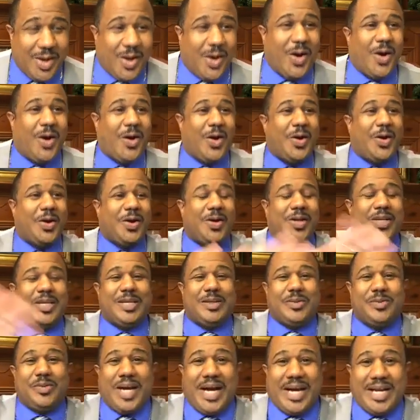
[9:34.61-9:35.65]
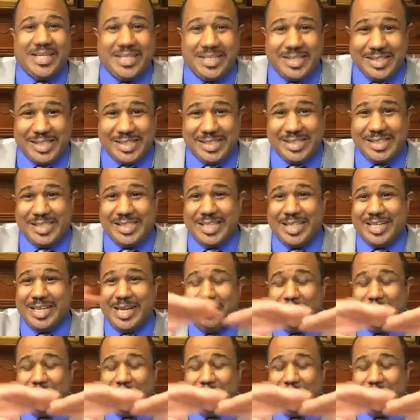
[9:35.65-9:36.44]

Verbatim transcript: All unrighteousness is sin.